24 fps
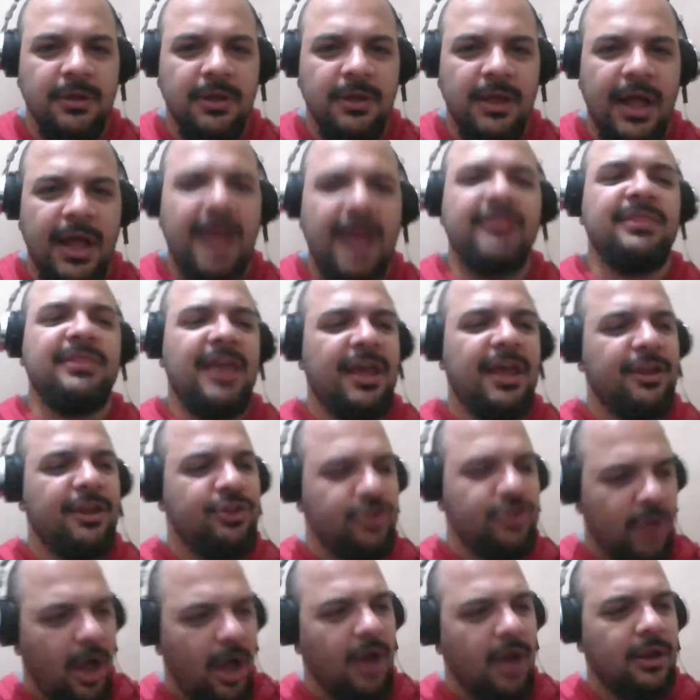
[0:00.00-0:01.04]
And then
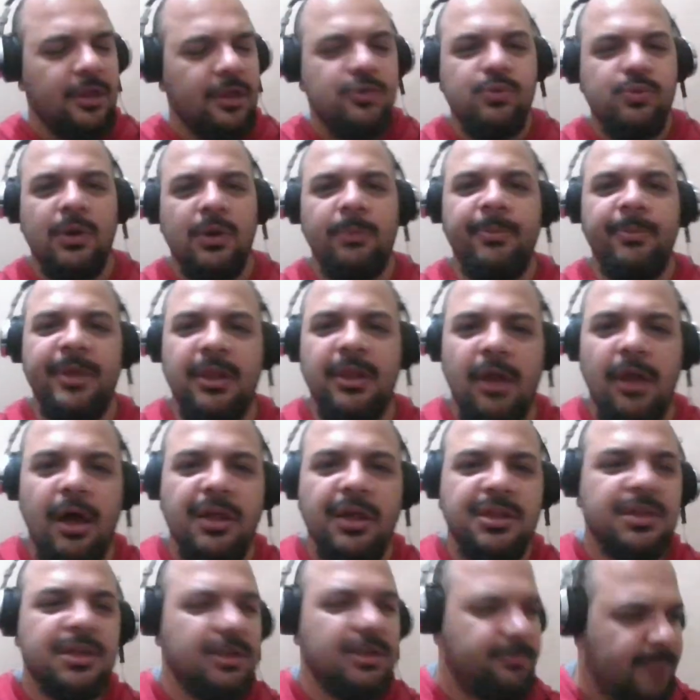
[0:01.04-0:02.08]
knowledge will be
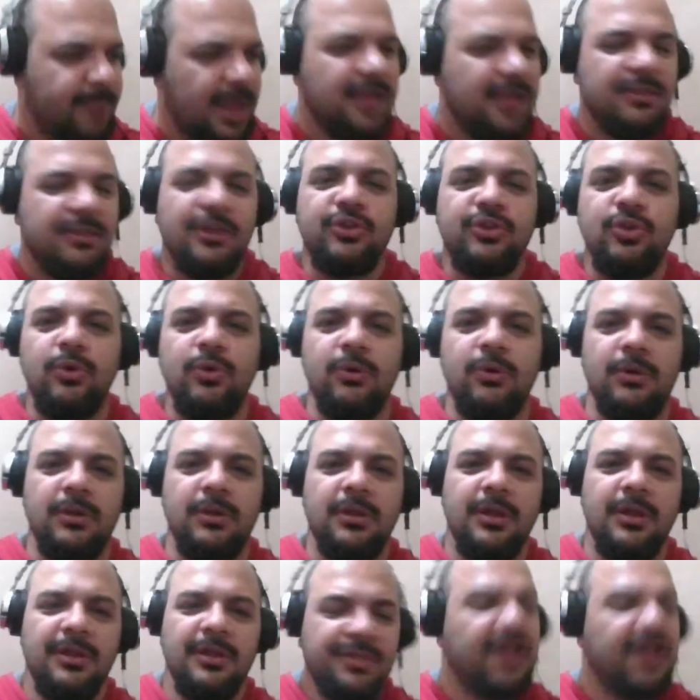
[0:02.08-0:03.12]
lost to make the tool
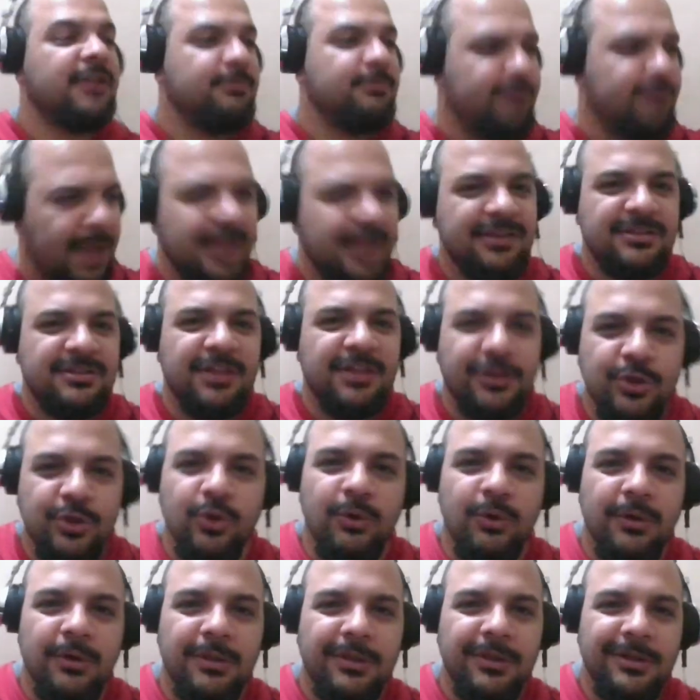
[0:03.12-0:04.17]
that makes the tool.